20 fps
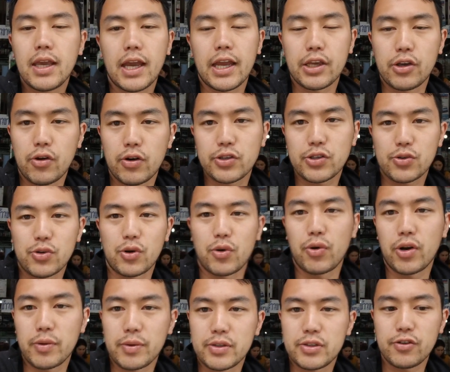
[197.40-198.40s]
and you also don't
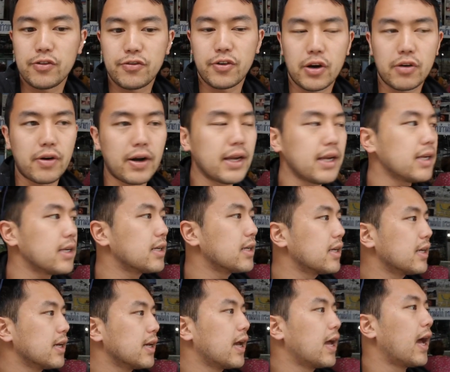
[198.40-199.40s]
want to be too far right.
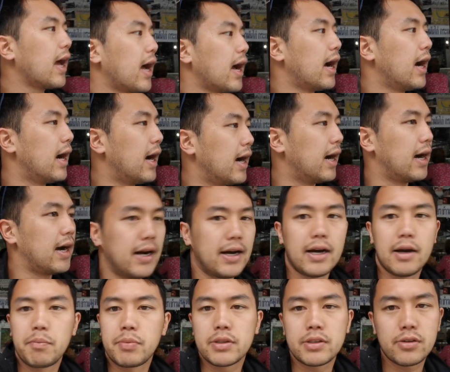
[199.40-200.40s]

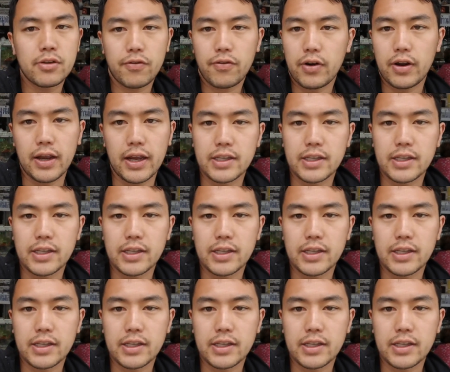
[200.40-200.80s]
But so far